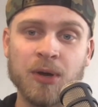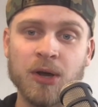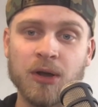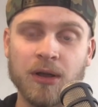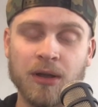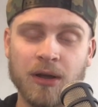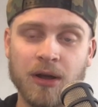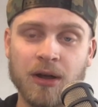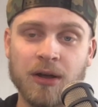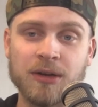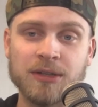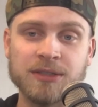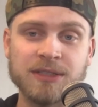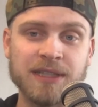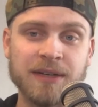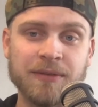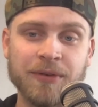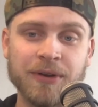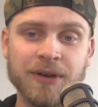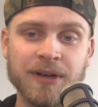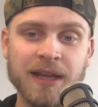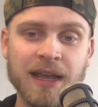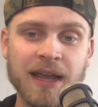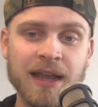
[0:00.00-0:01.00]
on cars
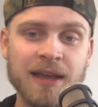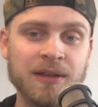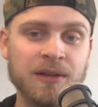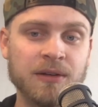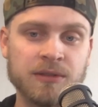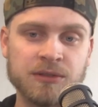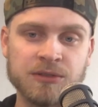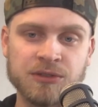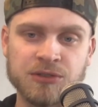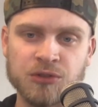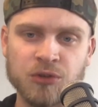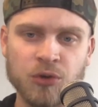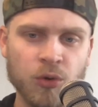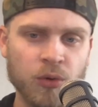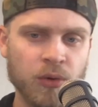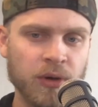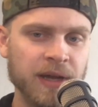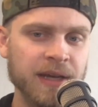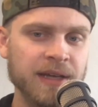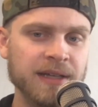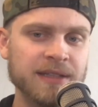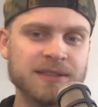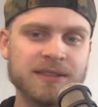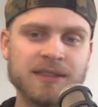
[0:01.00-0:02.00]
every day and there's
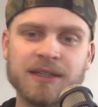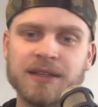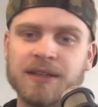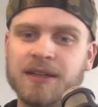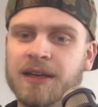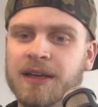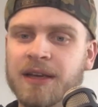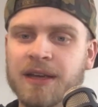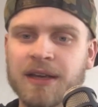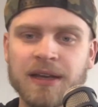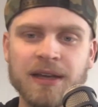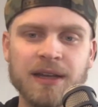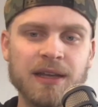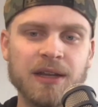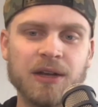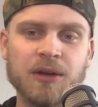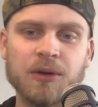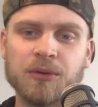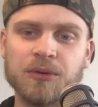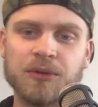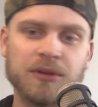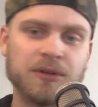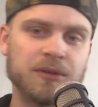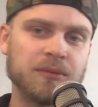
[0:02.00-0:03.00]
noise and,
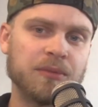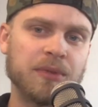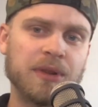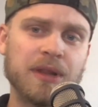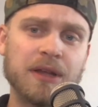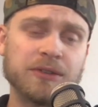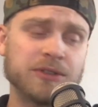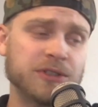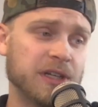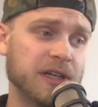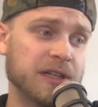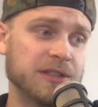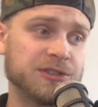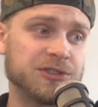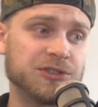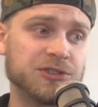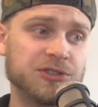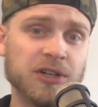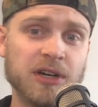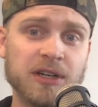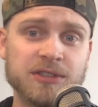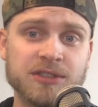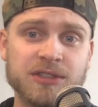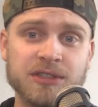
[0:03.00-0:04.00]
there's a
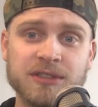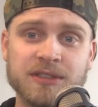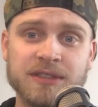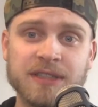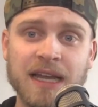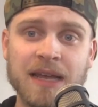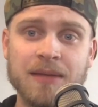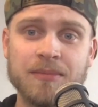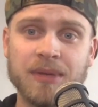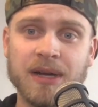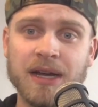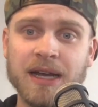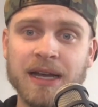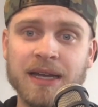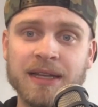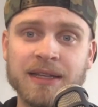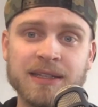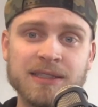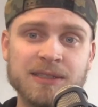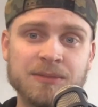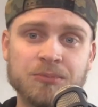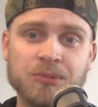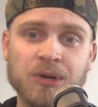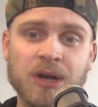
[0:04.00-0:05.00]
construction site behind
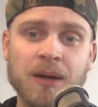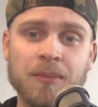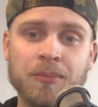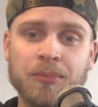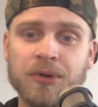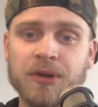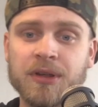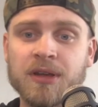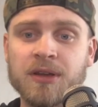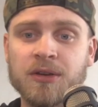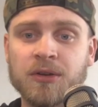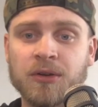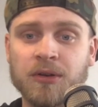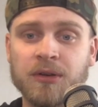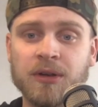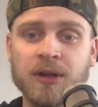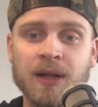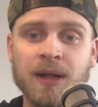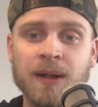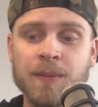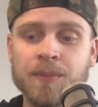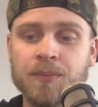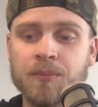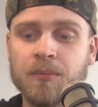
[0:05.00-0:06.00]
this property, or
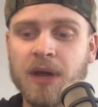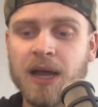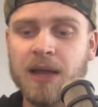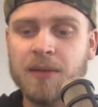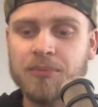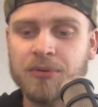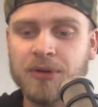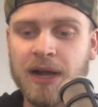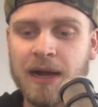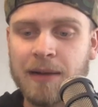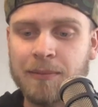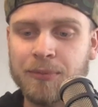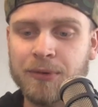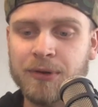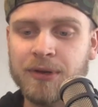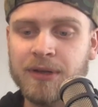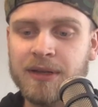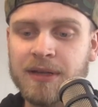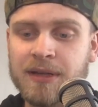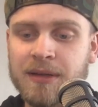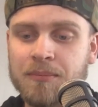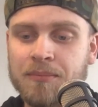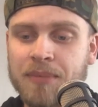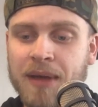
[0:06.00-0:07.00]
my
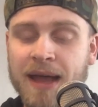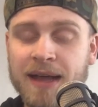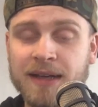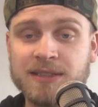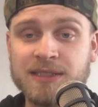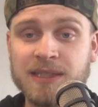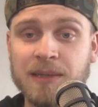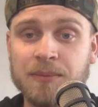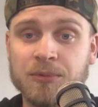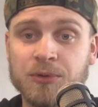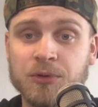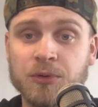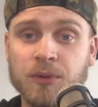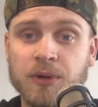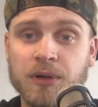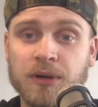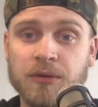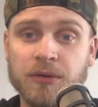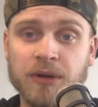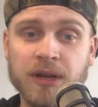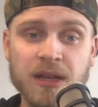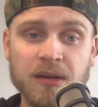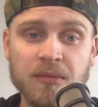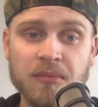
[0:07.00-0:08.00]
property backs up to a
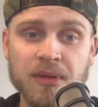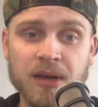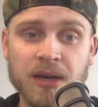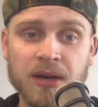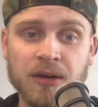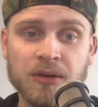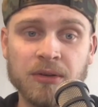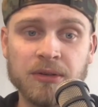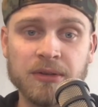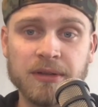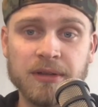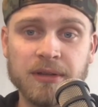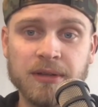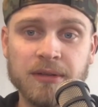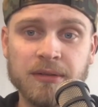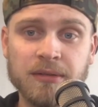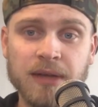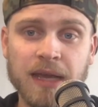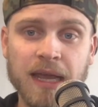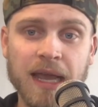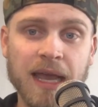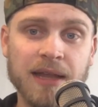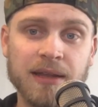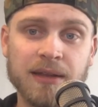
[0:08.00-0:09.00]
green belt
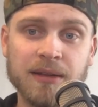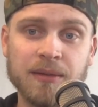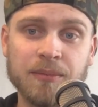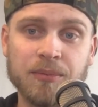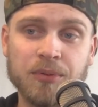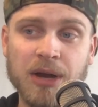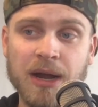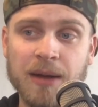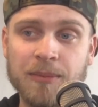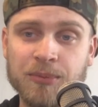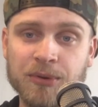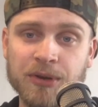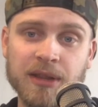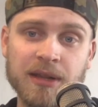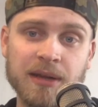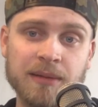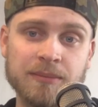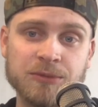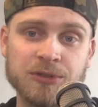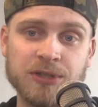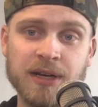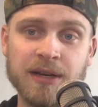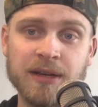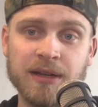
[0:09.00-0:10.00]
and the property that
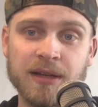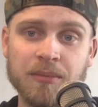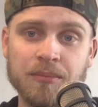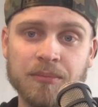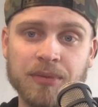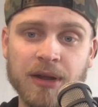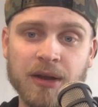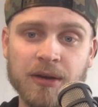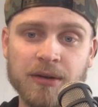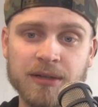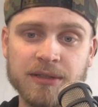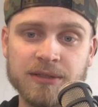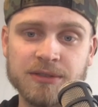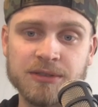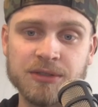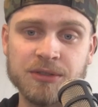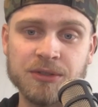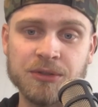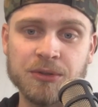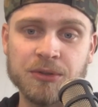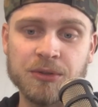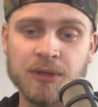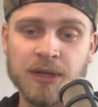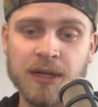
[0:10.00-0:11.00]
I'm trying to compare it
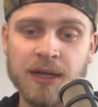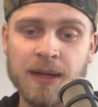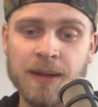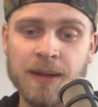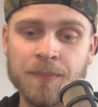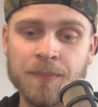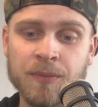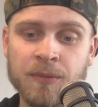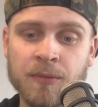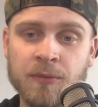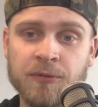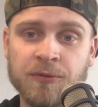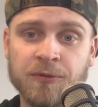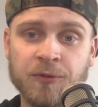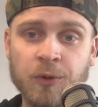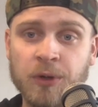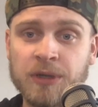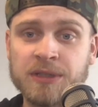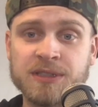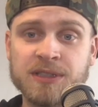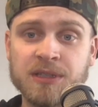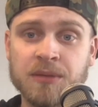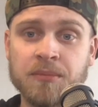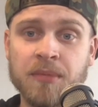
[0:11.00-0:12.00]
to
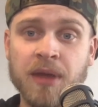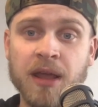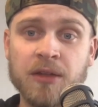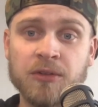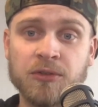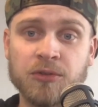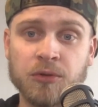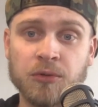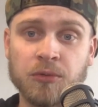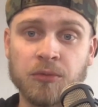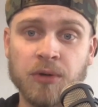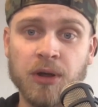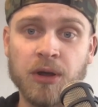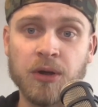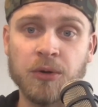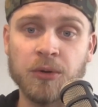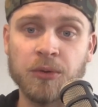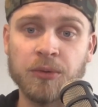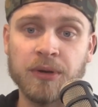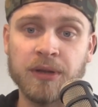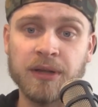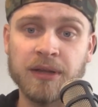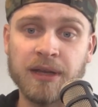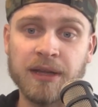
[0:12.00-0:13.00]
fronts a major
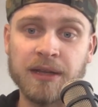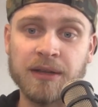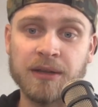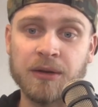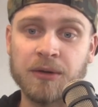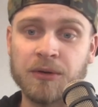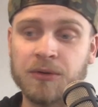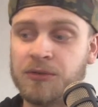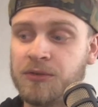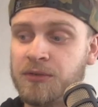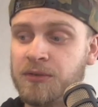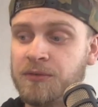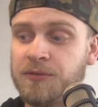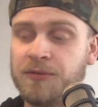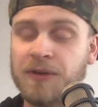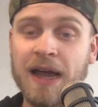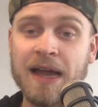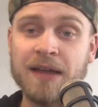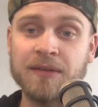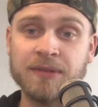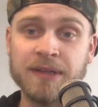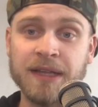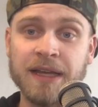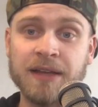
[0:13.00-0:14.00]
road and there's
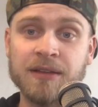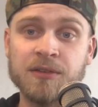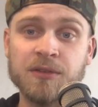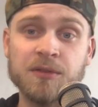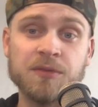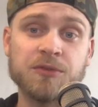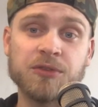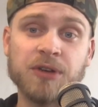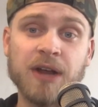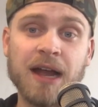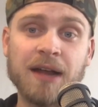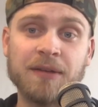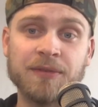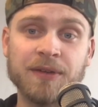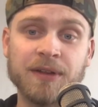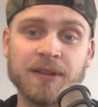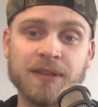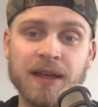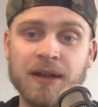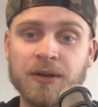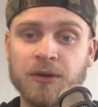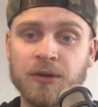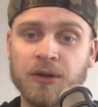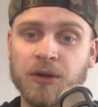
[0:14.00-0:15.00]
5 lanes of traffic
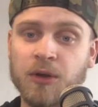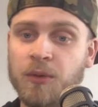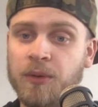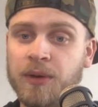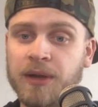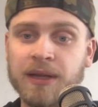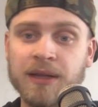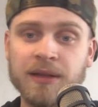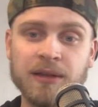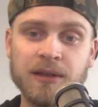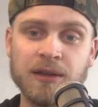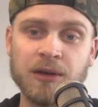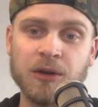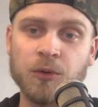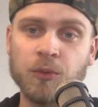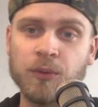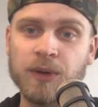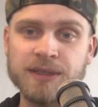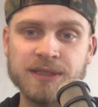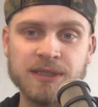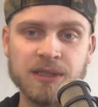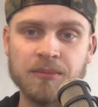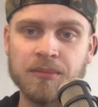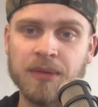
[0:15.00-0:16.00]
that are going,
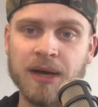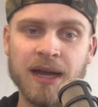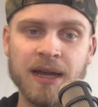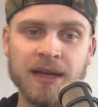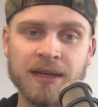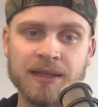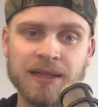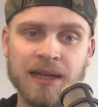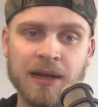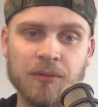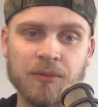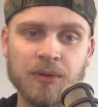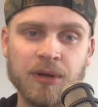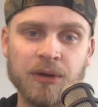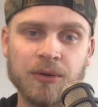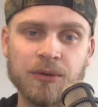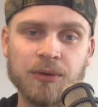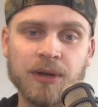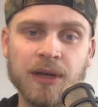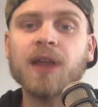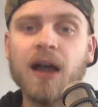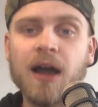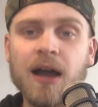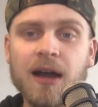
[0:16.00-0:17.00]
whizzing by on that
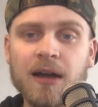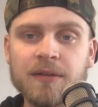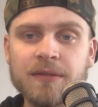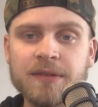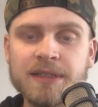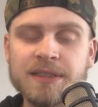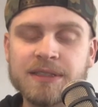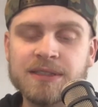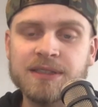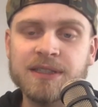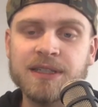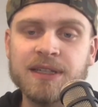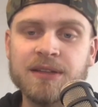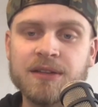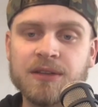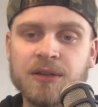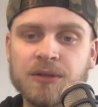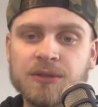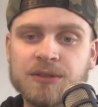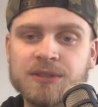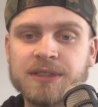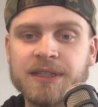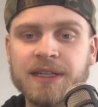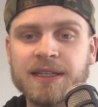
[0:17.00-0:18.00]
road. Obviously,
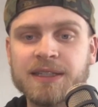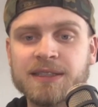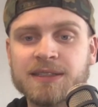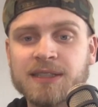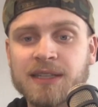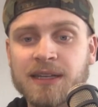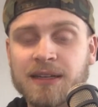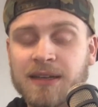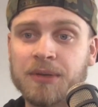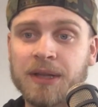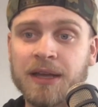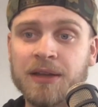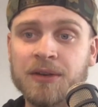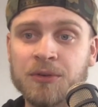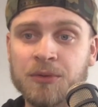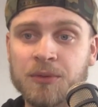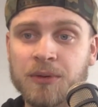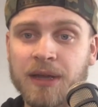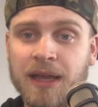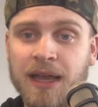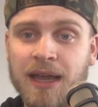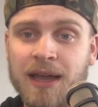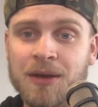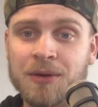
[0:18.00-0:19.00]
those things play into
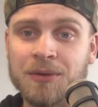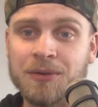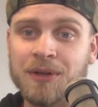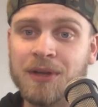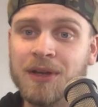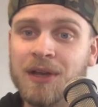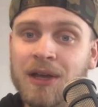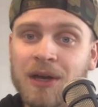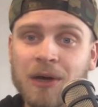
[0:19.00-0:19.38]
account.